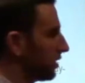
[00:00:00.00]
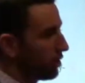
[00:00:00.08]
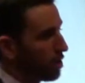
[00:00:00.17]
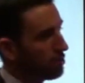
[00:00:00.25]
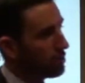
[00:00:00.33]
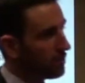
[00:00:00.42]

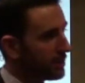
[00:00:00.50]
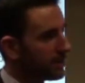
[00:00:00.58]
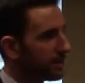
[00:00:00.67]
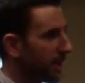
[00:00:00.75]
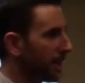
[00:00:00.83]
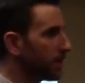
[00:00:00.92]
Global
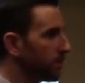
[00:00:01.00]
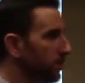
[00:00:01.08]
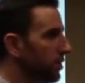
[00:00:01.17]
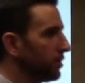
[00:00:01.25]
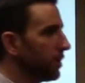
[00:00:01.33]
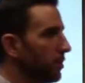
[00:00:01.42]

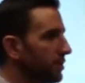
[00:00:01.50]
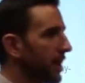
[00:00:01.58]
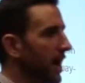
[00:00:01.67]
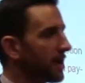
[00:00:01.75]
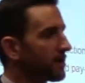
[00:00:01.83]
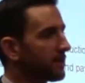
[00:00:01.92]
Intangible
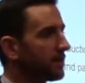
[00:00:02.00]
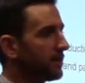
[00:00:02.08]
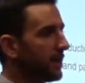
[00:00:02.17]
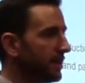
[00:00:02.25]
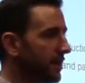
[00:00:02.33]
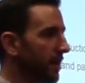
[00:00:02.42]
Low-Taxed
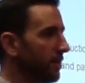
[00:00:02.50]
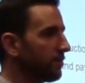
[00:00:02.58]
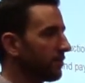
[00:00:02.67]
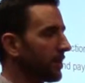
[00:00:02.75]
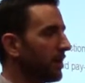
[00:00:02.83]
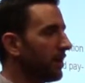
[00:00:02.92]
Income.
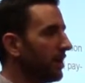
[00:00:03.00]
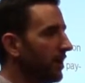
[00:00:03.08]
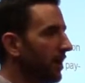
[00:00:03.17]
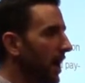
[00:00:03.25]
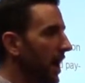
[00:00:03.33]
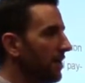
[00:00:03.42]

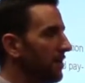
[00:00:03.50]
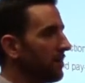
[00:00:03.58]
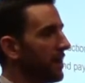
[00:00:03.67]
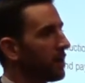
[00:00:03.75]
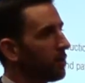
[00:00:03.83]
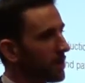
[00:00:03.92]
And then
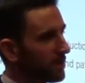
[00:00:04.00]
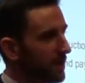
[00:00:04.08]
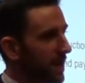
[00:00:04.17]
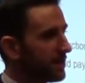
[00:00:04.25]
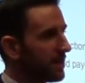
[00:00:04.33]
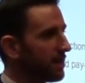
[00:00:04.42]
they quickly
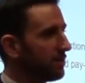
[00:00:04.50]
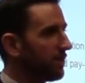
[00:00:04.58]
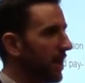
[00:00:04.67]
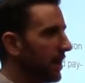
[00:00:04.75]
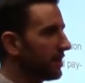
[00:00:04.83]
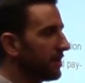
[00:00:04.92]

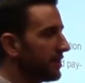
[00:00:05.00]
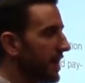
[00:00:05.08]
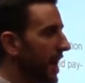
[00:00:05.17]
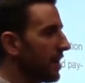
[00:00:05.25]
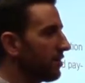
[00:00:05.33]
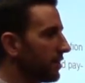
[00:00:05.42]
identified that the
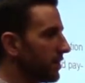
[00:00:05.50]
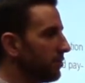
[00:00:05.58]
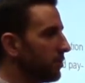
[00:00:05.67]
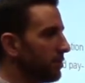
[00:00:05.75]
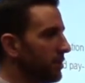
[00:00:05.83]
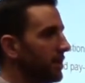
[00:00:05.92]

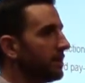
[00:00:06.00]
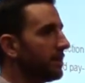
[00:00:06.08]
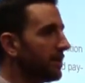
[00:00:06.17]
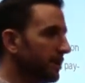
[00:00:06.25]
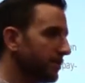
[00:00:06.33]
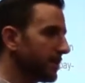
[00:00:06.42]
acronym would be
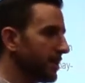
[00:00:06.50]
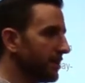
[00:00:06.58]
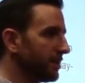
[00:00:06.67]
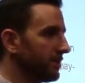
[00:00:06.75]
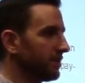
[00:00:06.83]
GILTY.